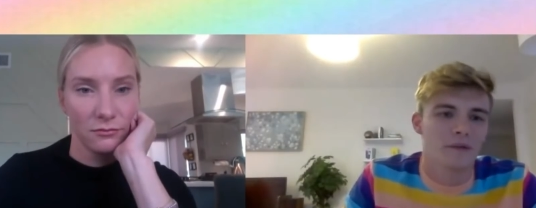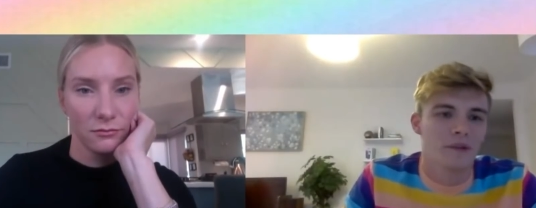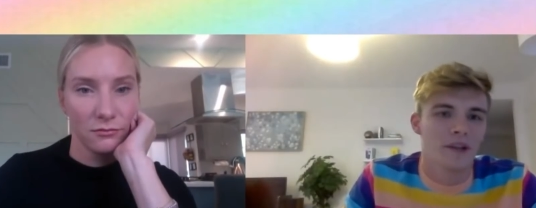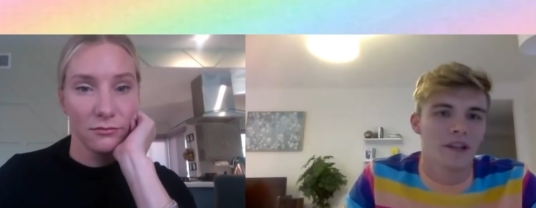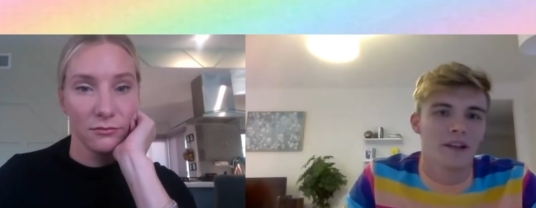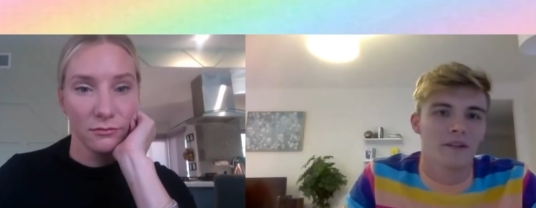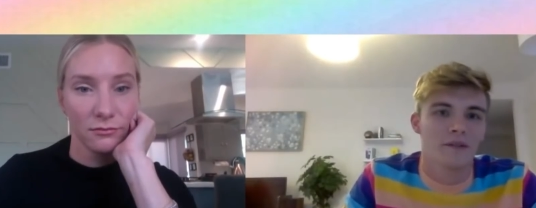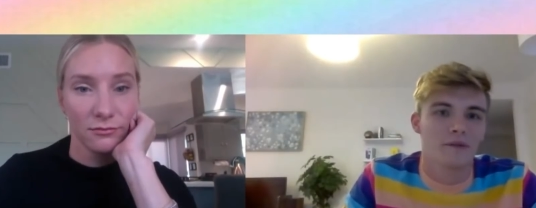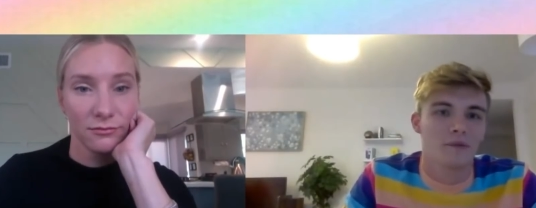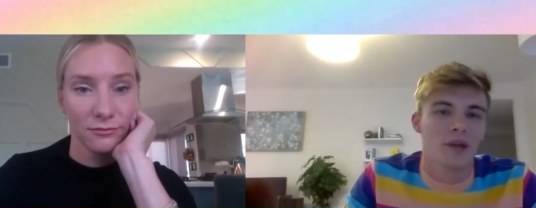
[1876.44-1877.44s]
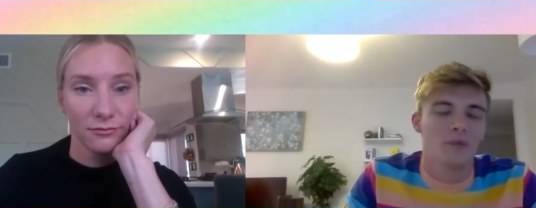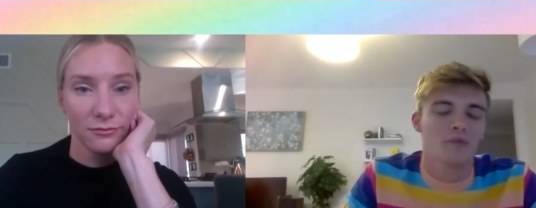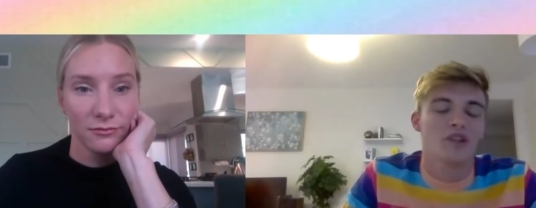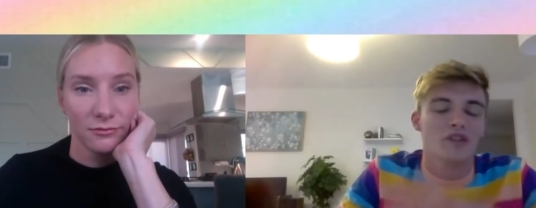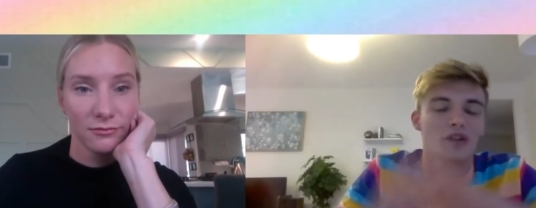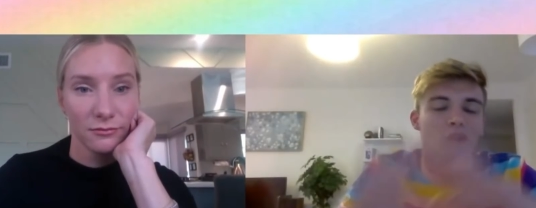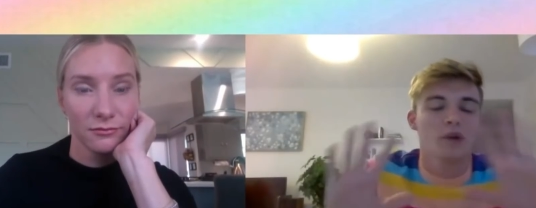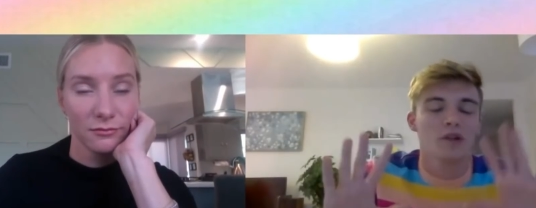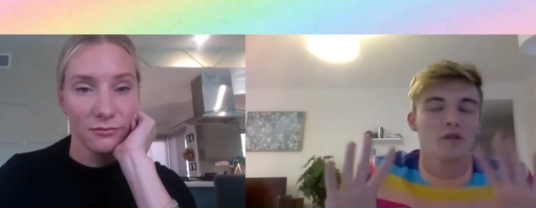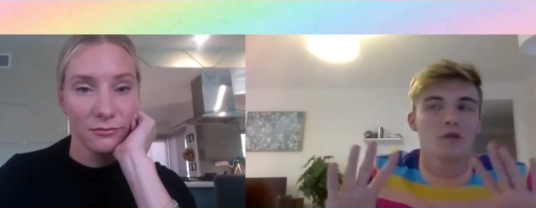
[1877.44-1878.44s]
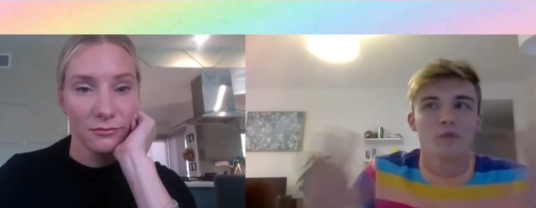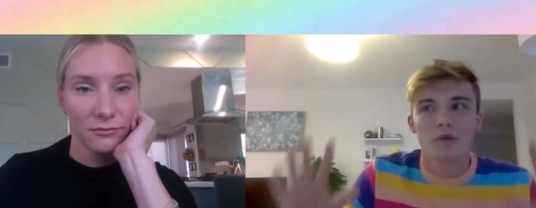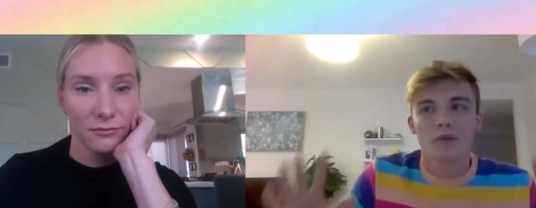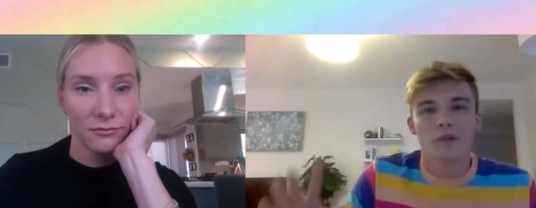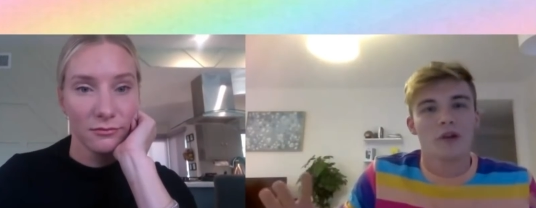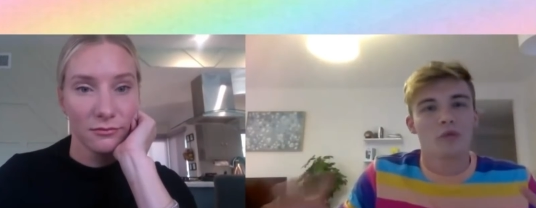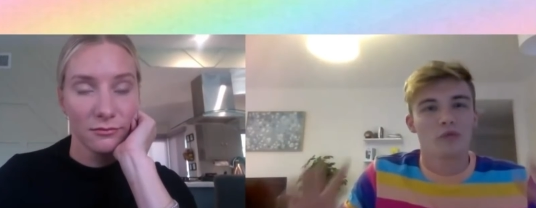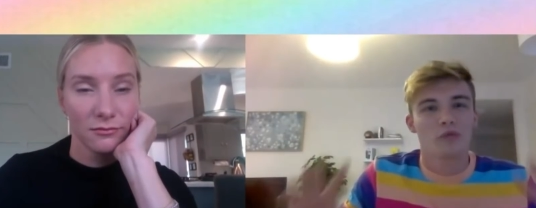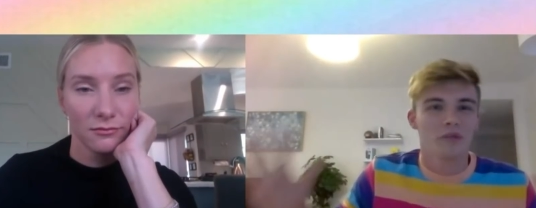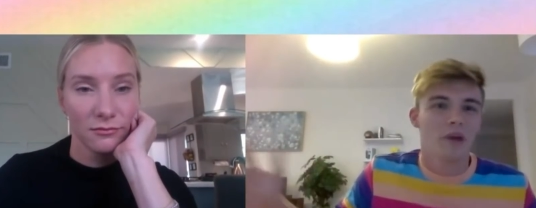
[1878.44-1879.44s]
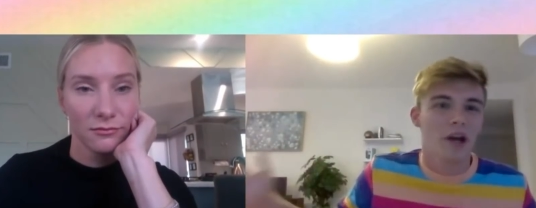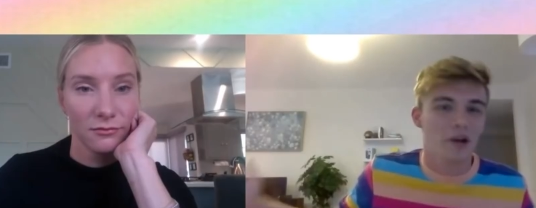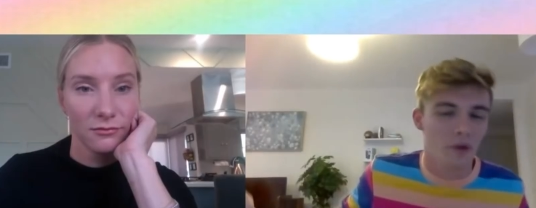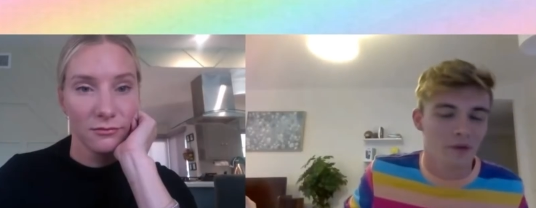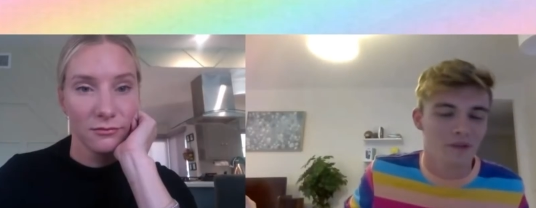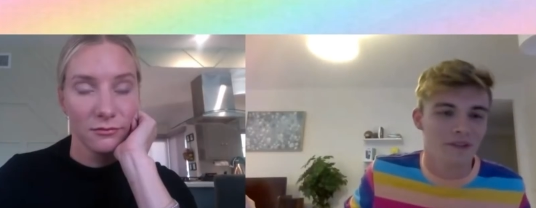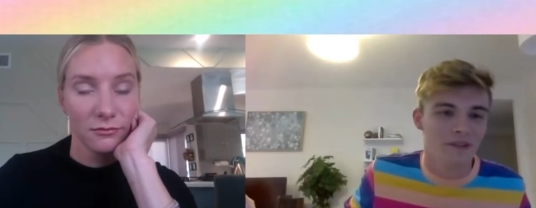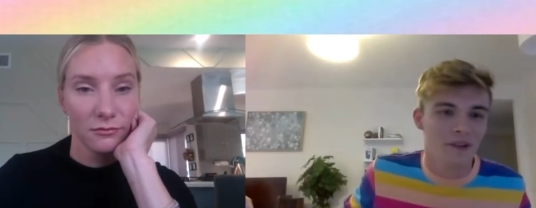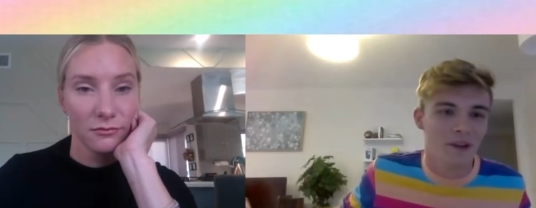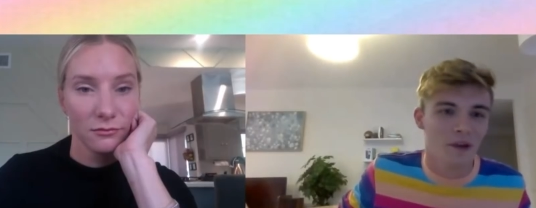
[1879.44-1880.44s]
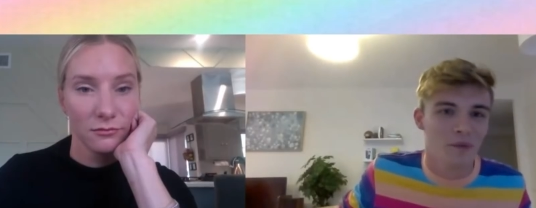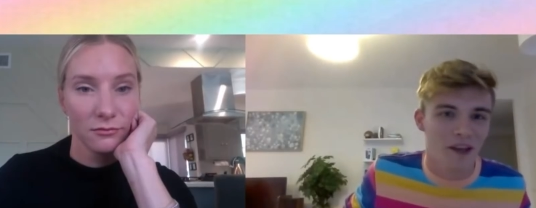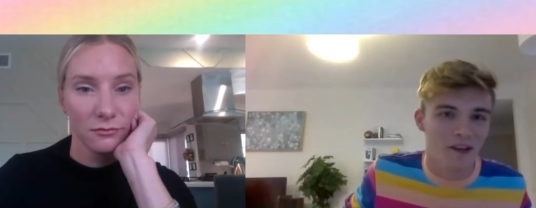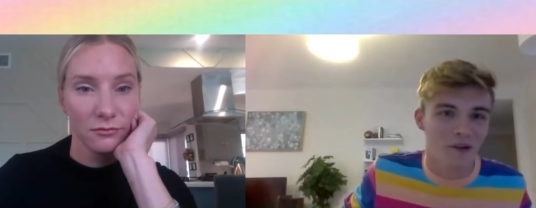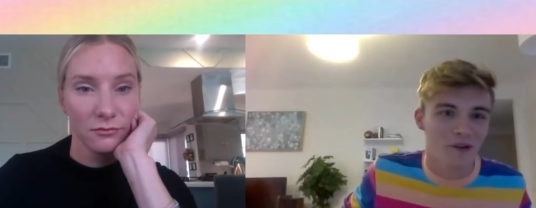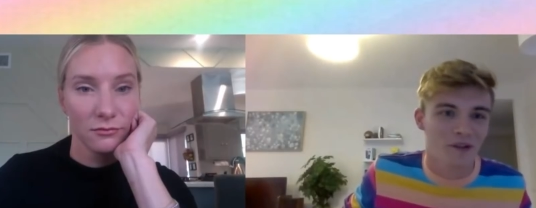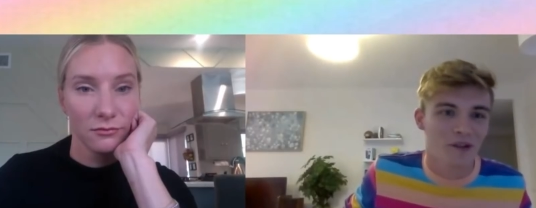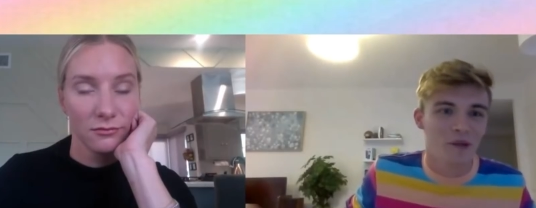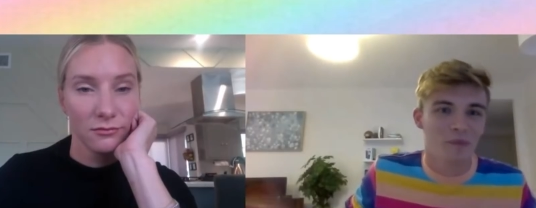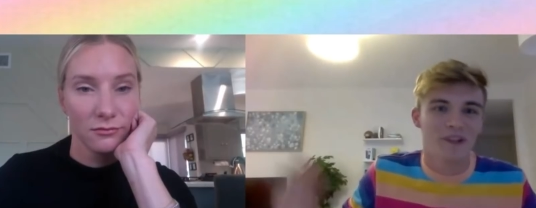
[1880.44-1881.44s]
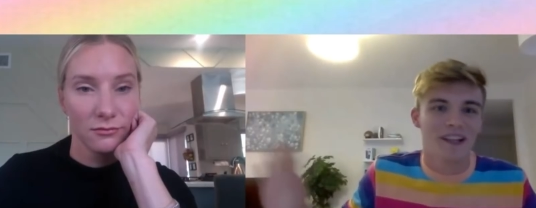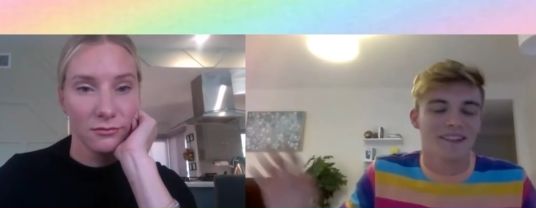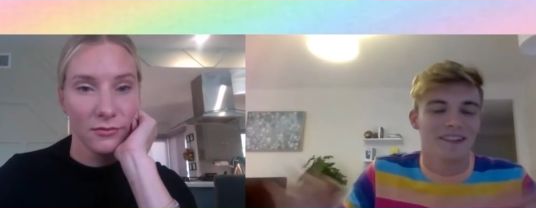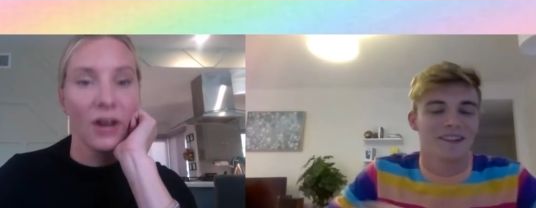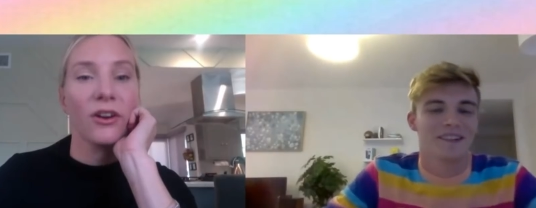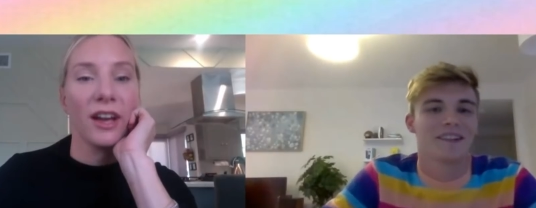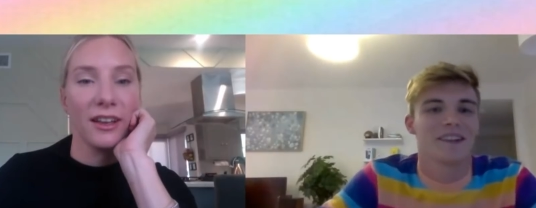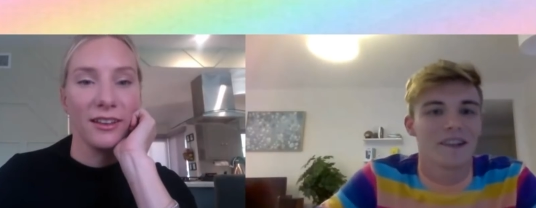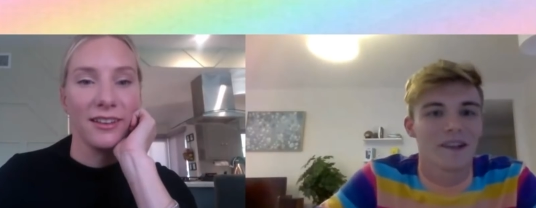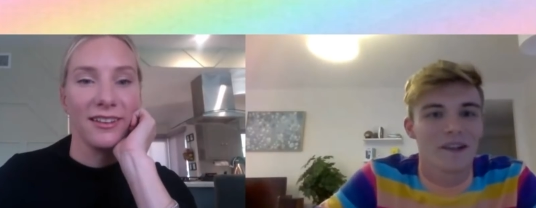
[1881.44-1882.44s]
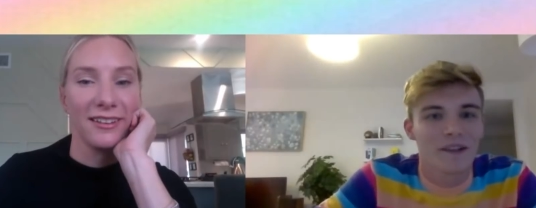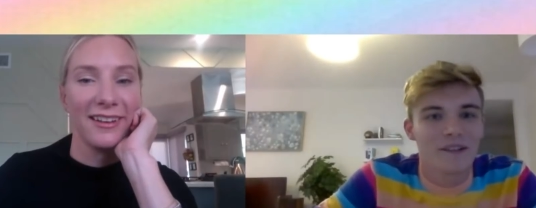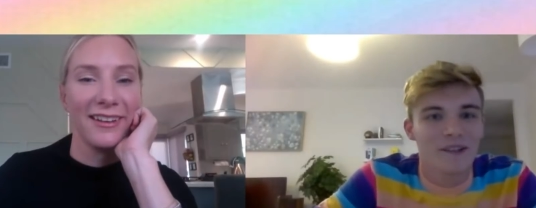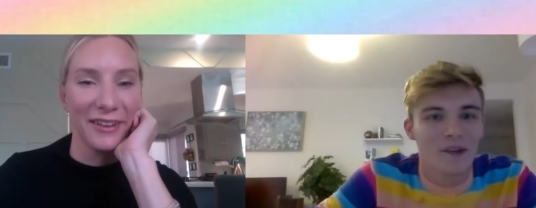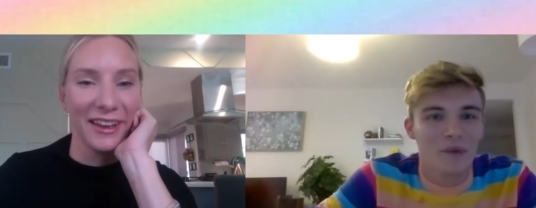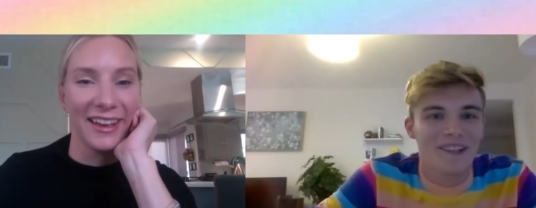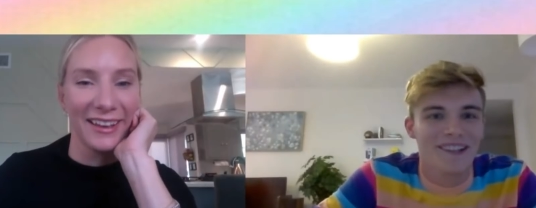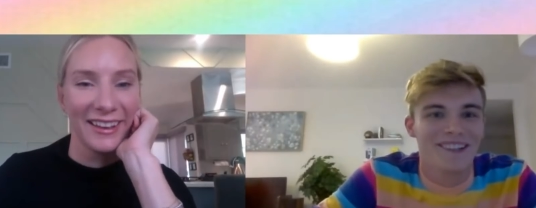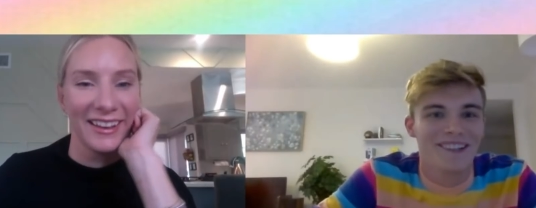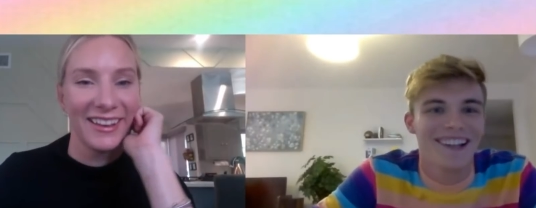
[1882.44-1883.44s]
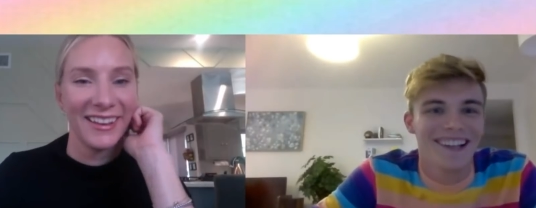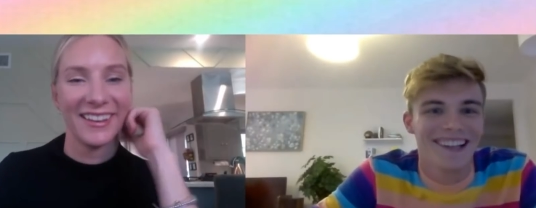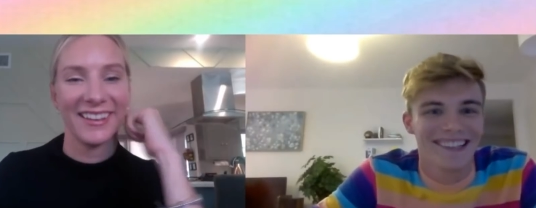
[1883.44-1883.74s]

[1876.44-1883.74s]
Speaker 1: and that. I'm just going to put a pretty background uh, behind us, but that's okay.
Speaker 2: it. okay.